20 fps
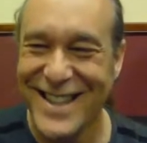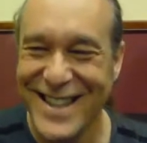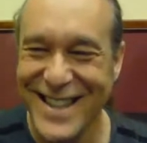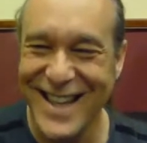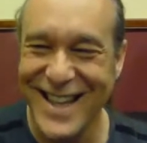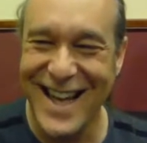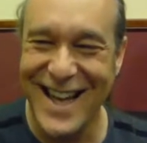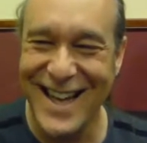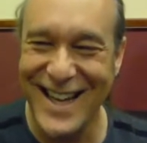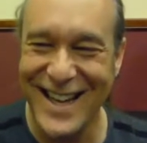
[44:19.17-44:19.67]

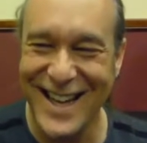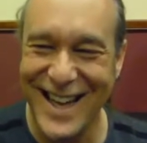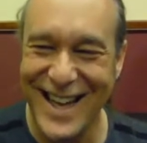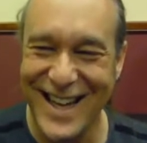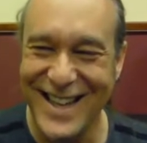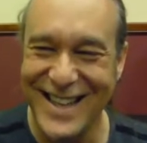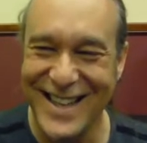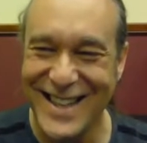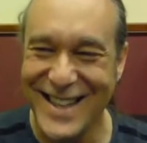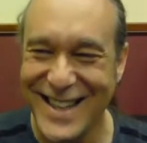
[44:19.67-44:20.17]
Turns out it
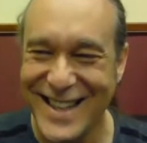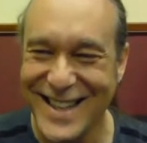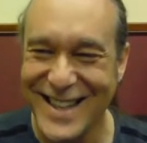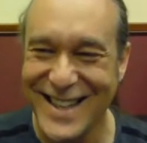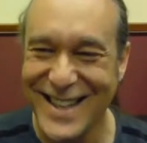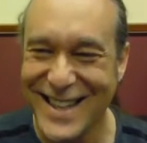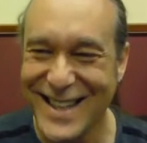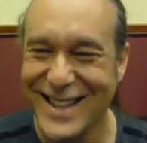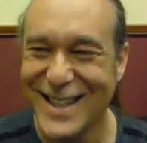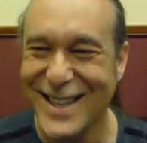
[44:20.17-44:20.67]
was the
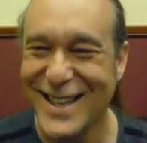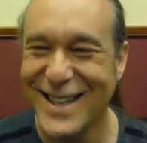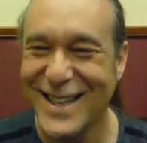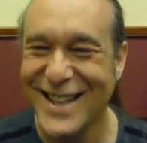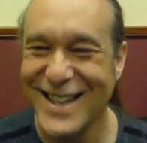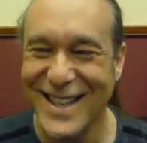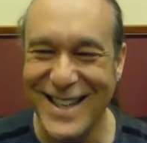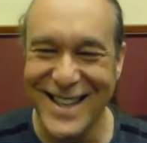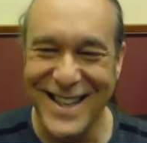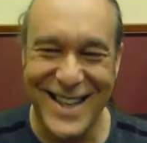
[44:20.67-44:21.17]

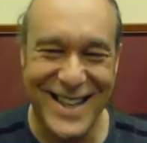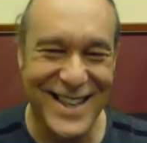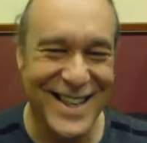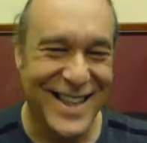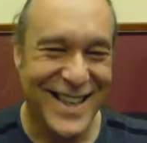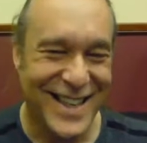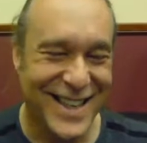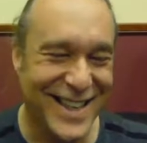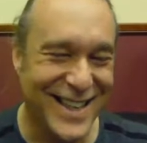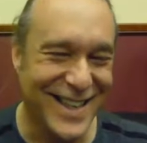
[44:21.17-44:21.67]
bedpost.
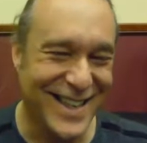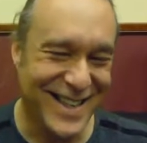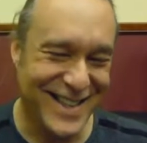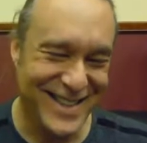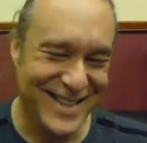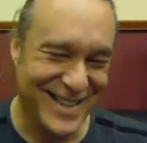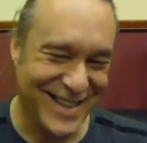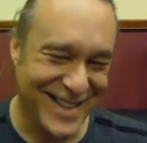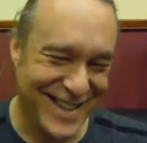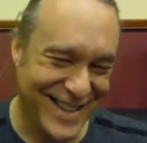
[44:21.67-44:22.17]

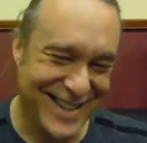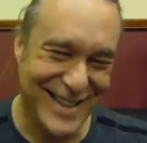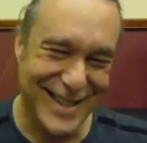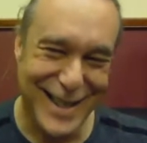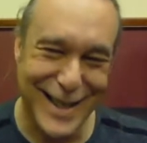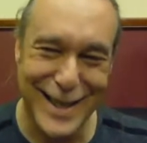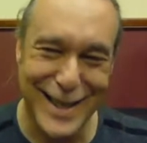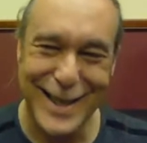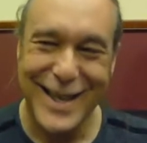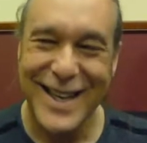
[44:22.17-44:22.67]
Oh,
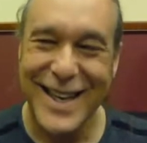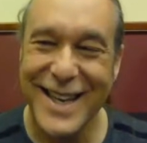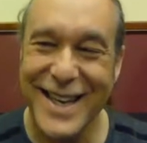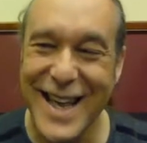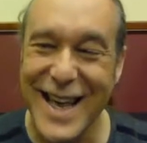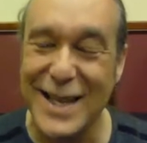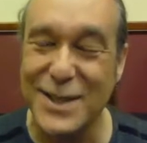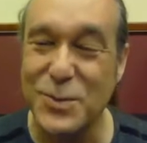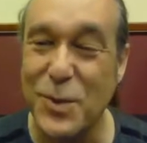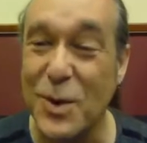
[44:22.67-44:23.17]

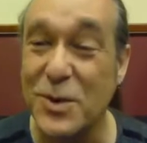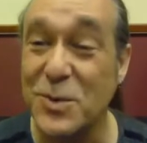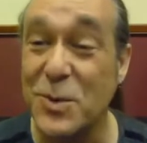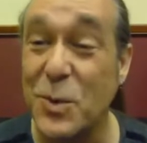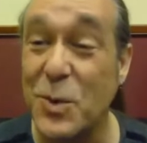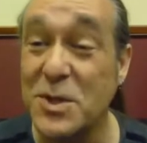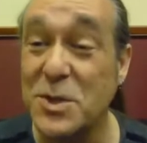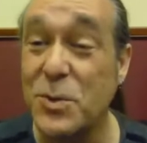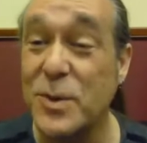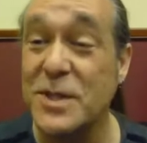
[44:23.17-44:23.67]
yes,
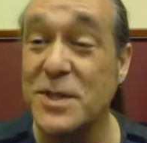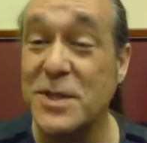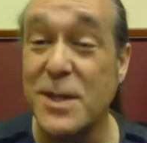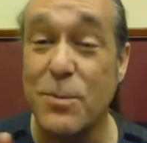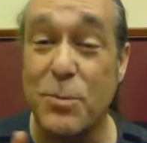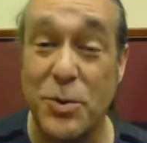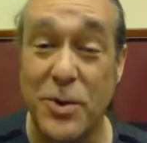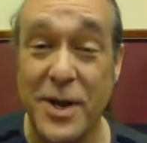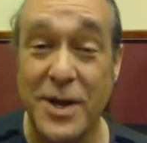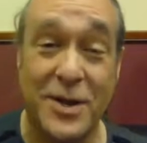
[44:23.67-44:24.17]
well, which was
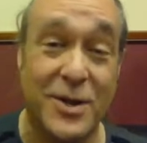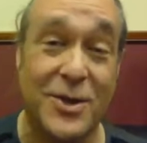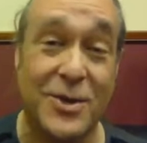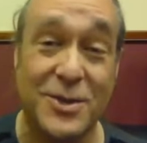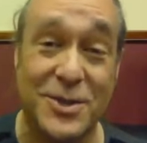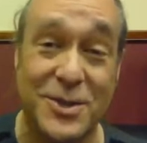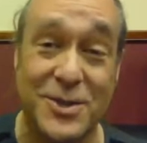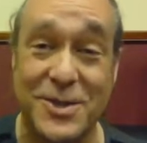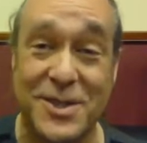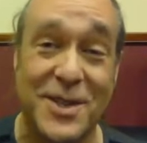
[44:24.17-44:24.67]
the
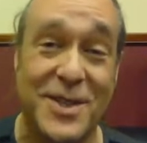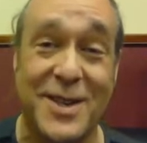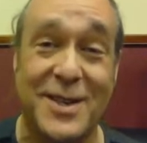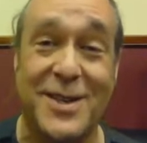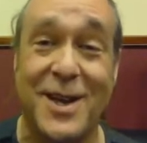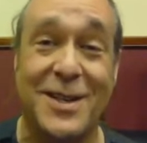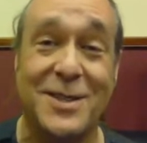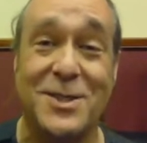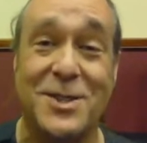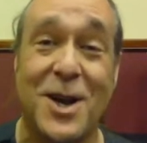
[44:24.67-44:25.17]
precursor to the
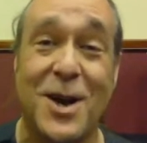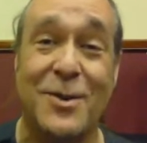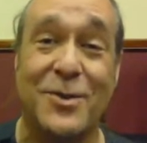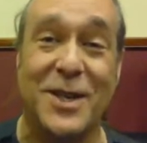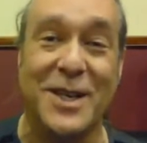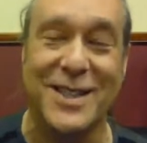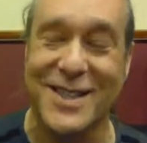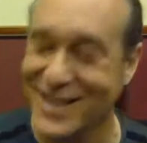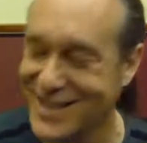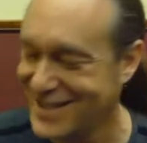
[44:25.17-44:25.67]
Dutch
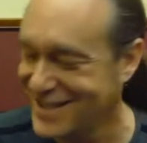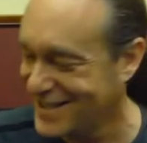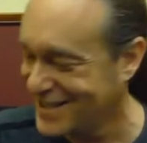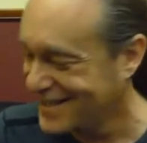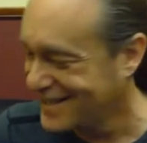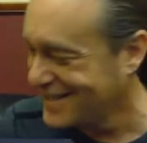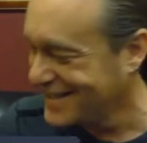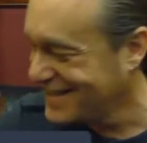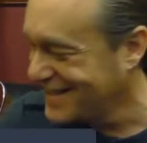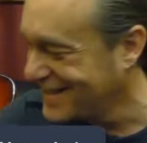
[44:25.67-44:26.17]
oven.
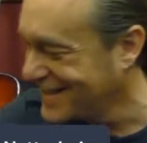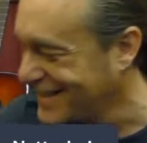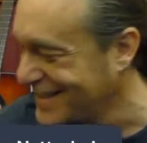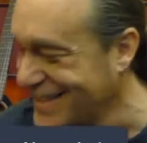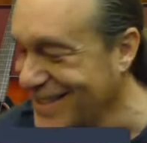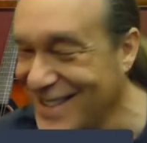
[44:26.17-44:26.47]
Yeah.